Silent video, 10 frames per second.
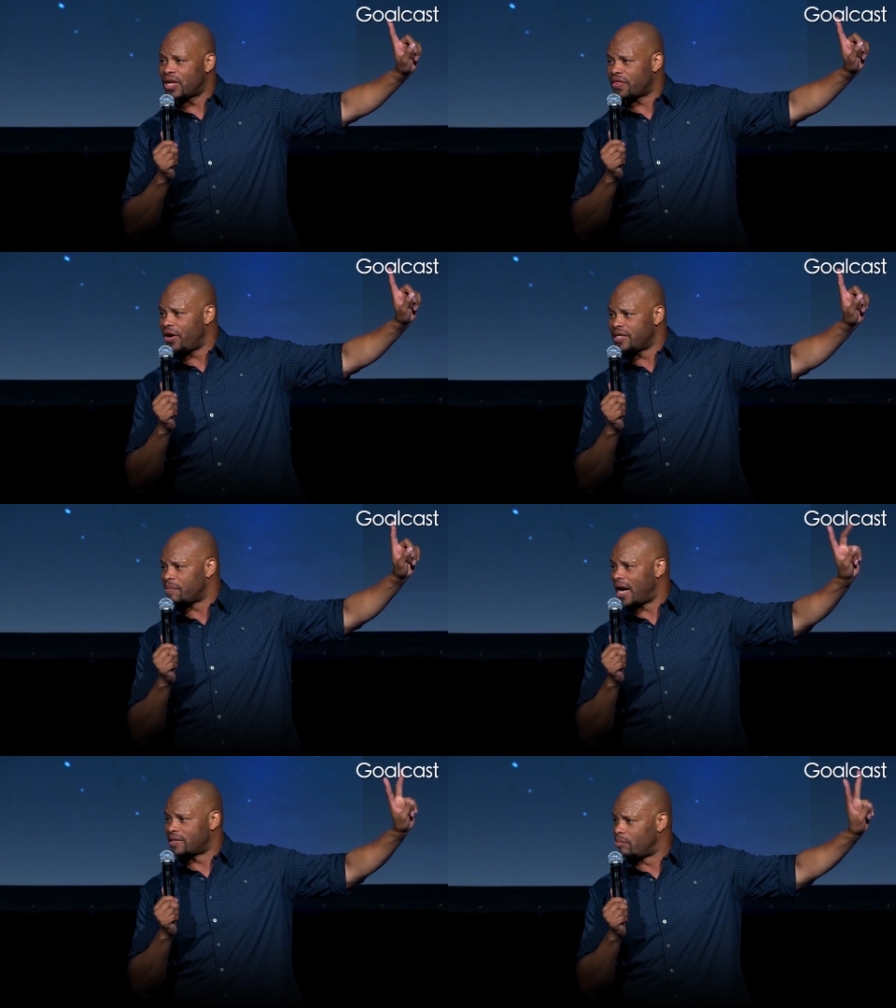that there is a
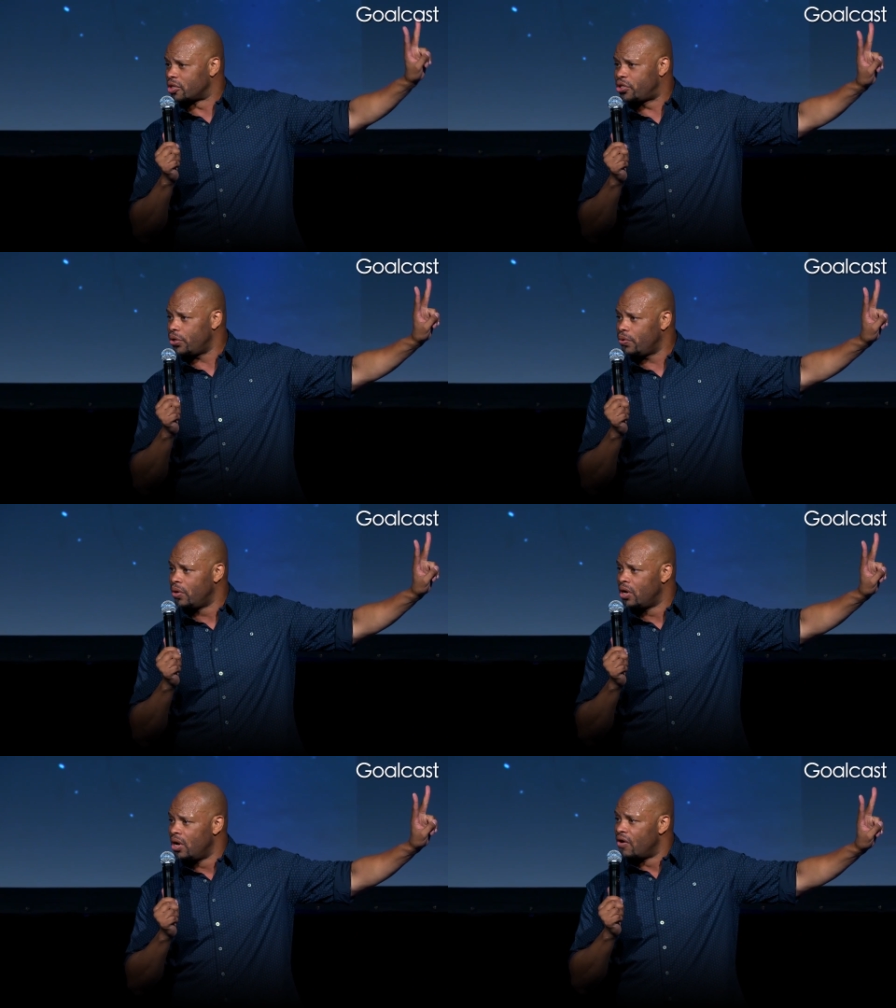box. Number two,
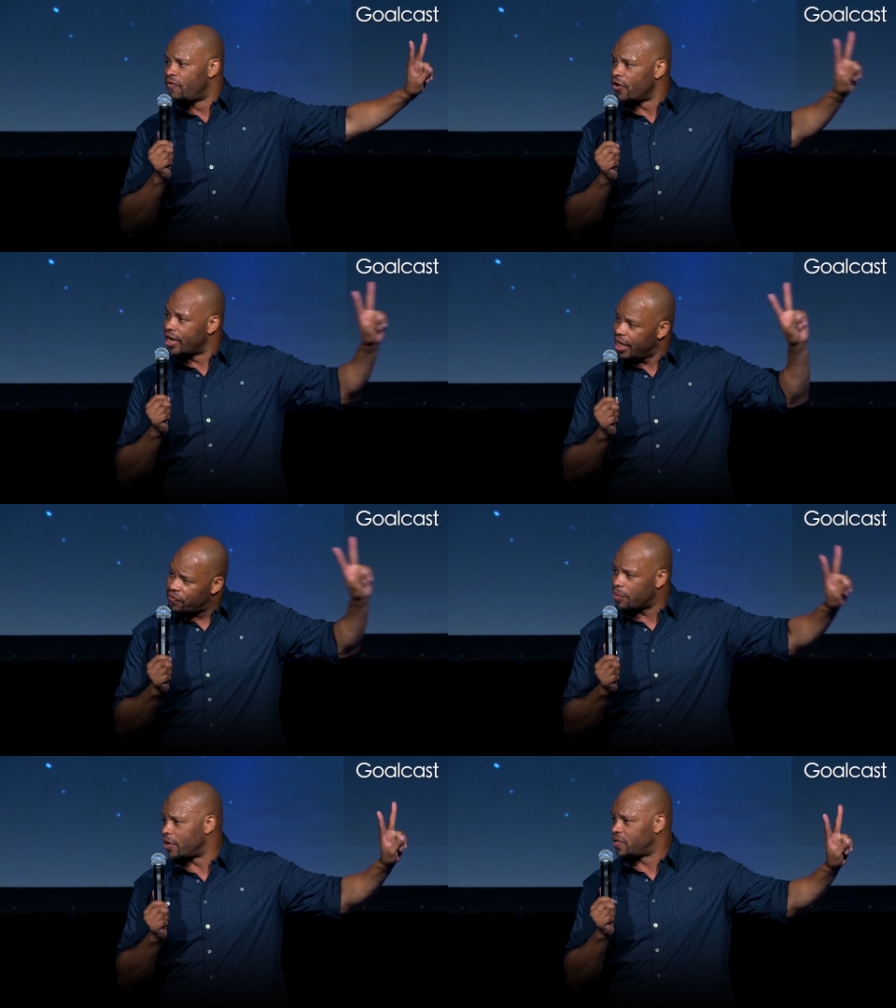forgive
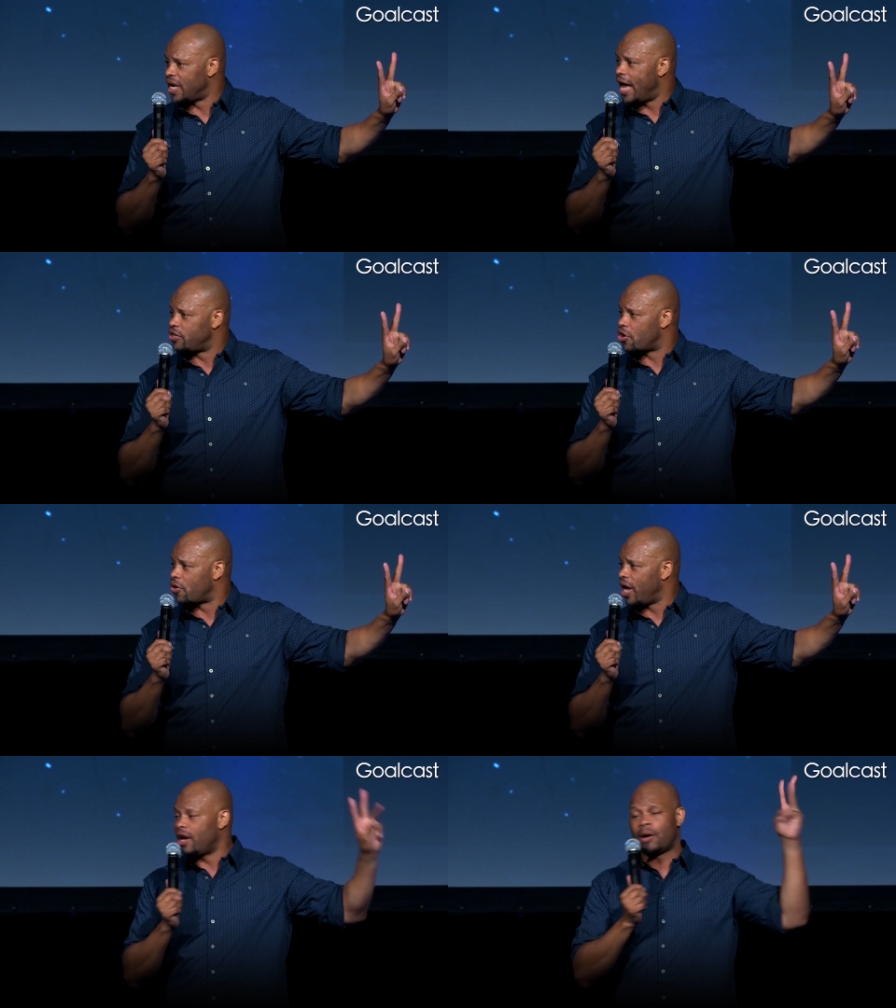the person that had you
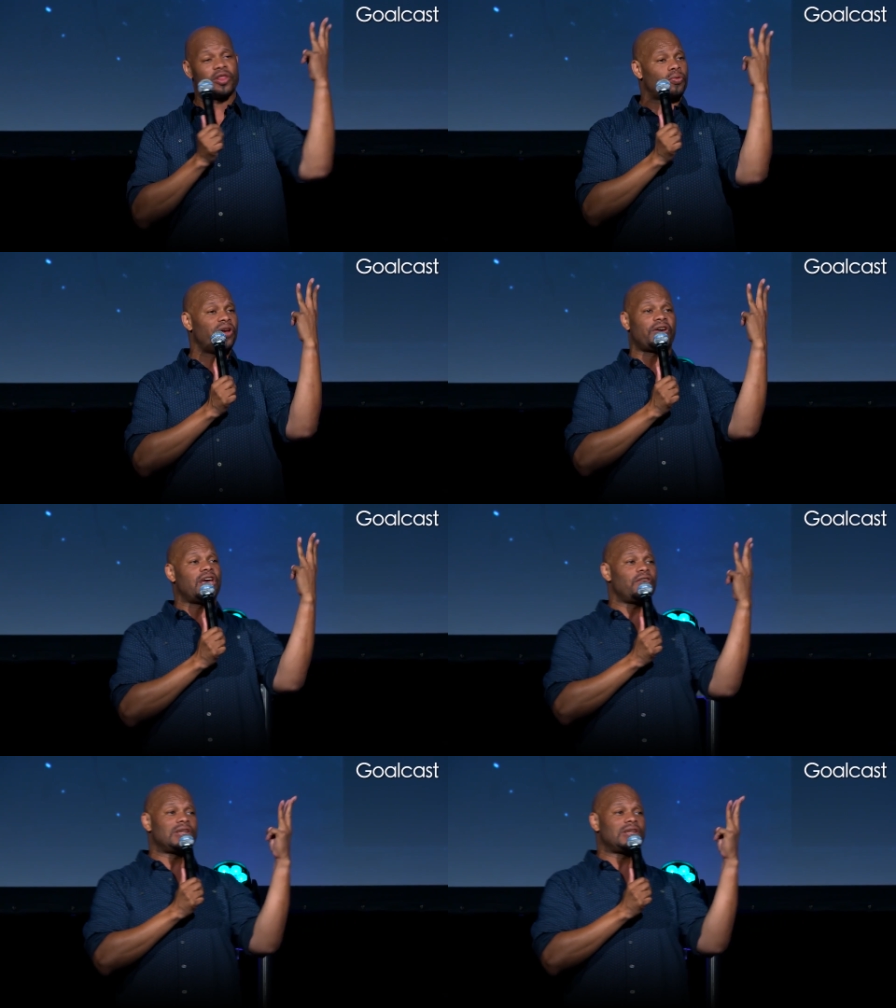created. Number three, forgive